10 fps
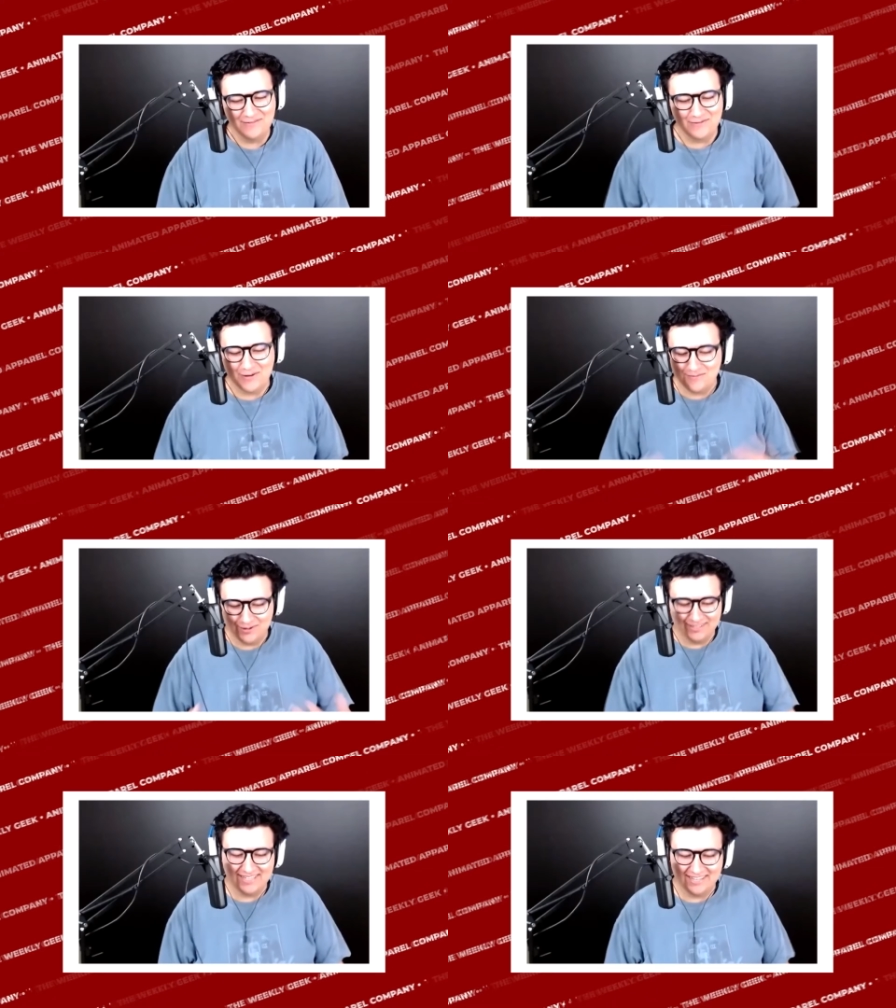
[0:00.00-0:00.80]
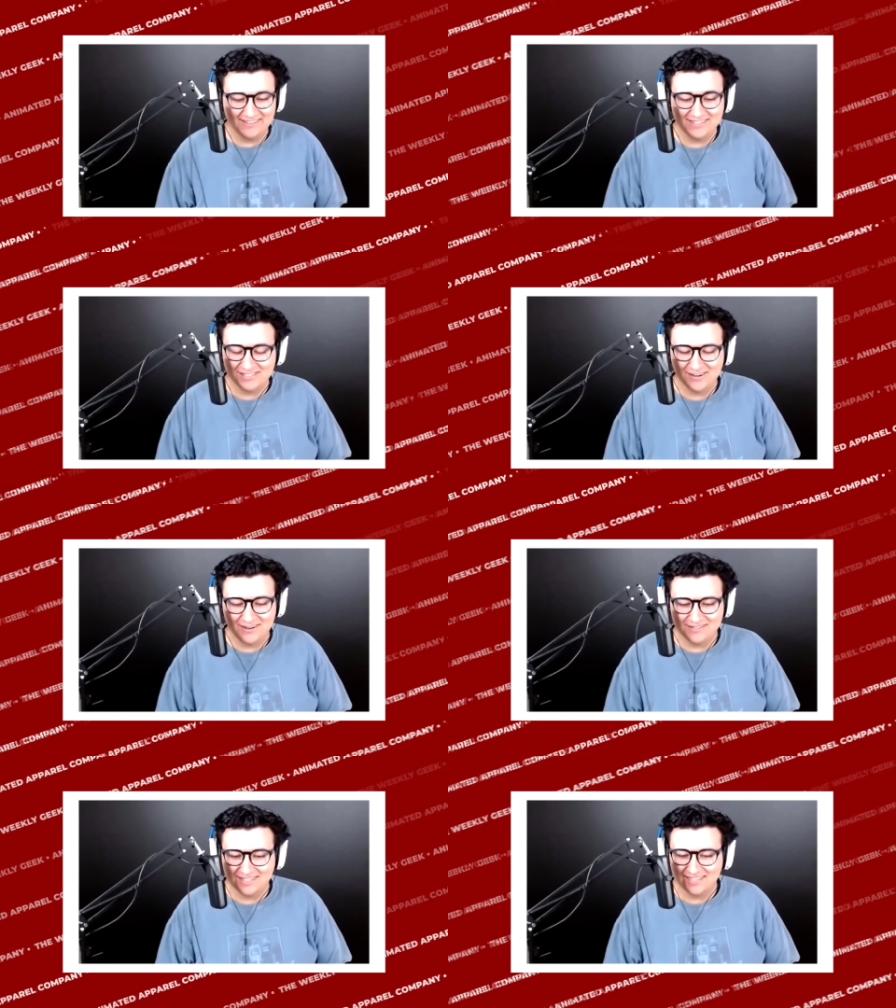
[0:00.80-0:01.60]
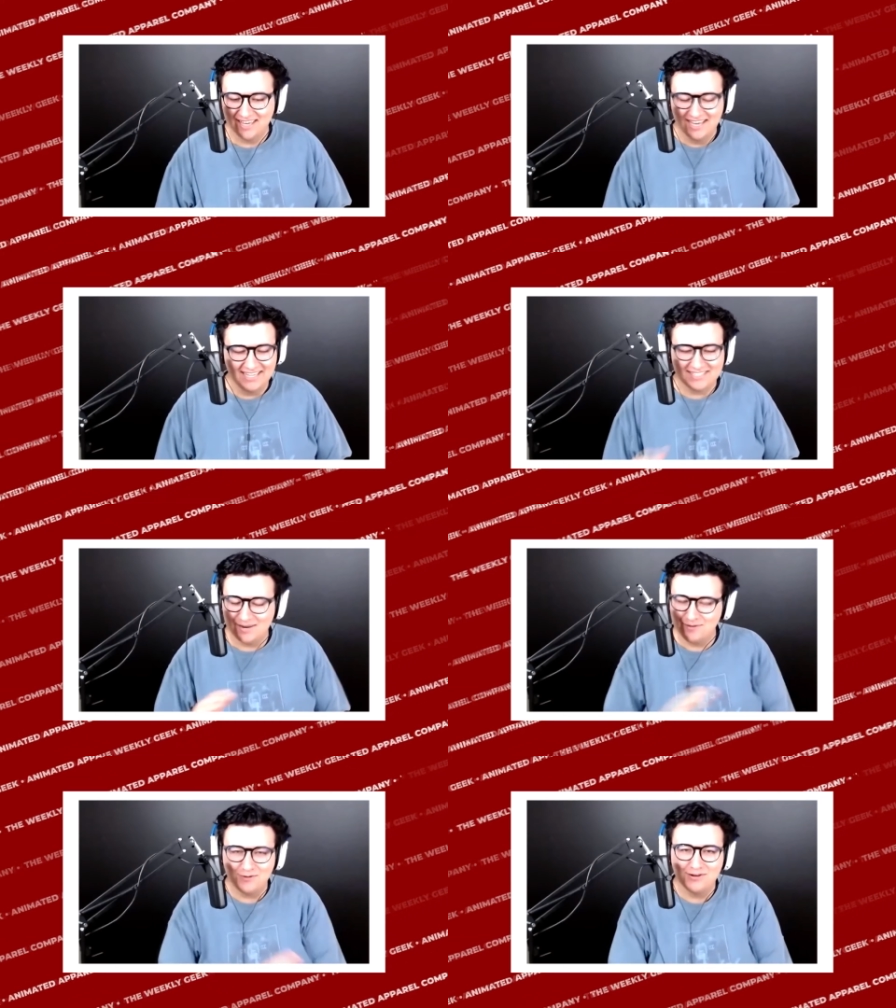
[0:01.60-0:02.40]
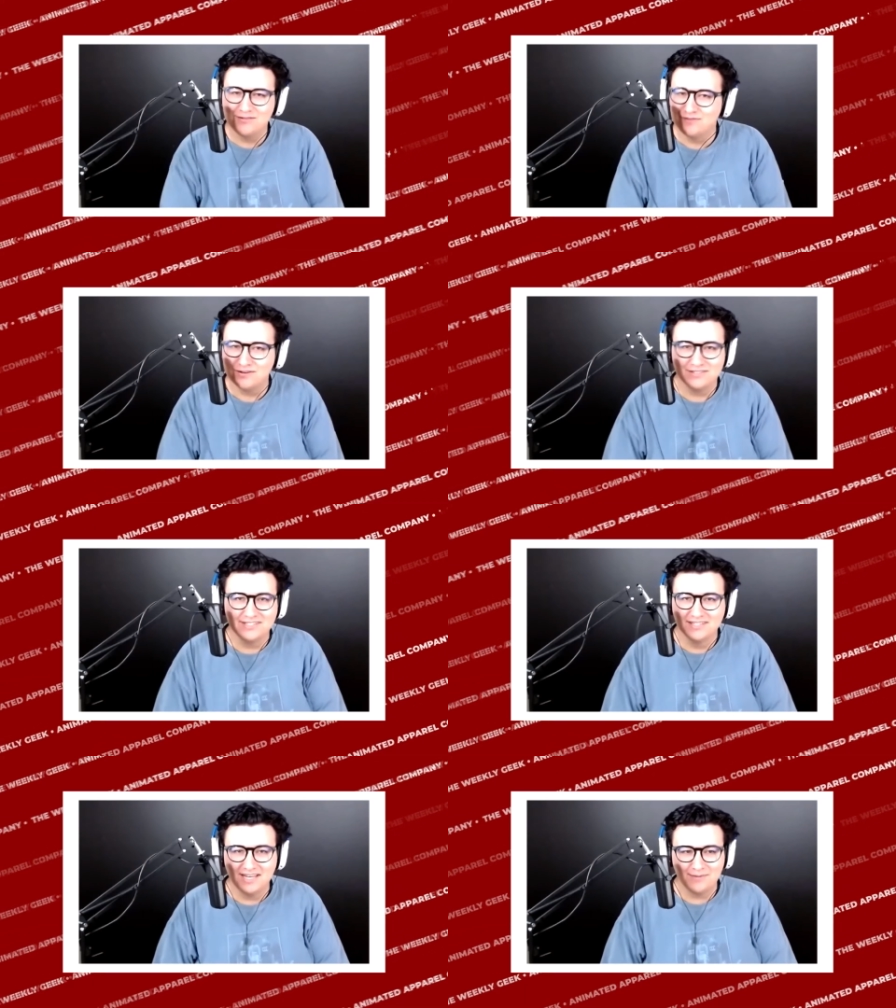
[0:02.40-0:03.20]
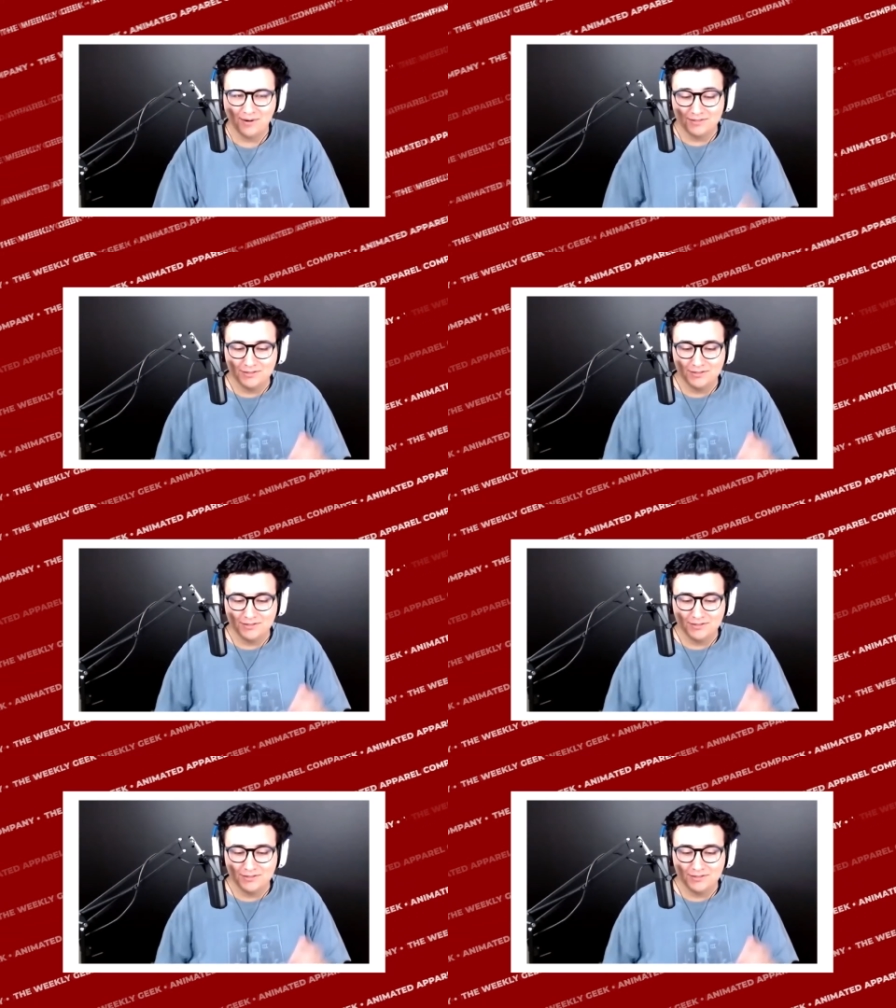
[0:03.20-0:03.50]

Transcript: when putting together the show, I was like, he's got to be one of the first. I probably